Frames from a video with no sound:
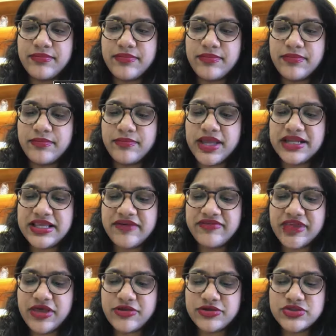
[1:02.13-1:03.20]
many of
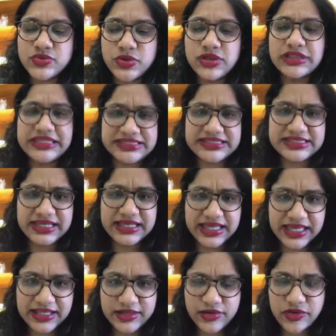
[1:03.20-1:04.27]
the others who are listening
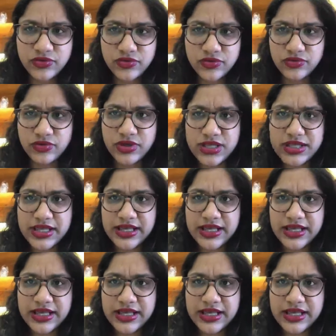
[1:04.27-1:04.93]
in who